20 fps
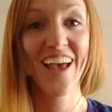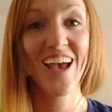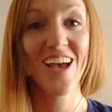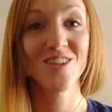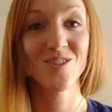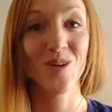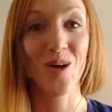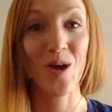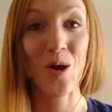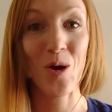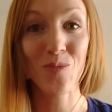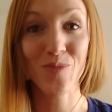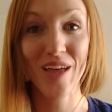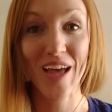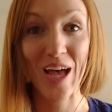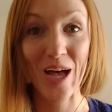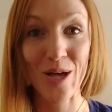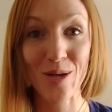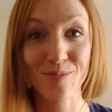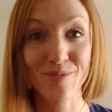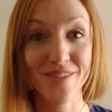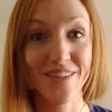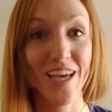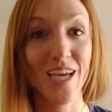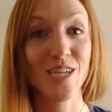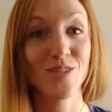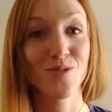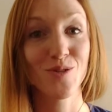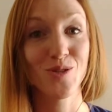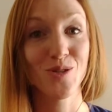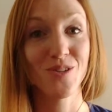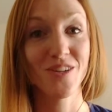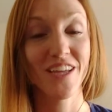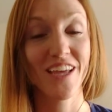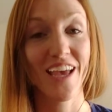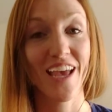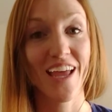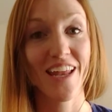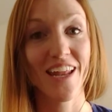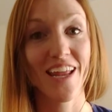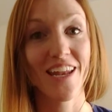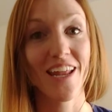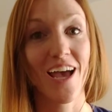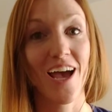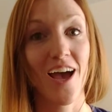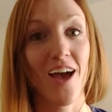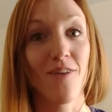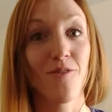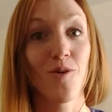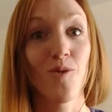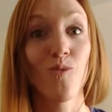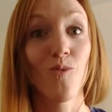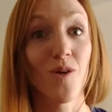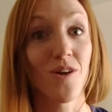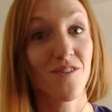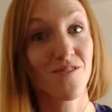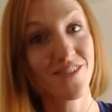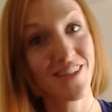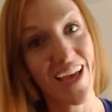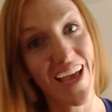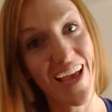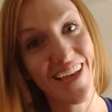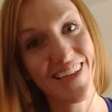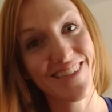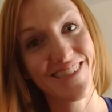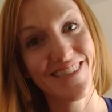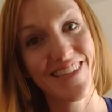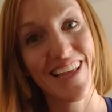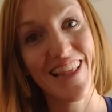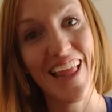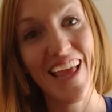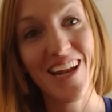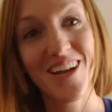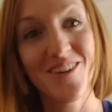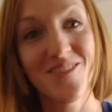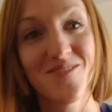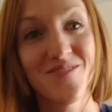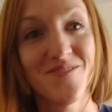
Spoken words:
So I hope that helps. Thanks for tuning in and have a wonderful day. See you later.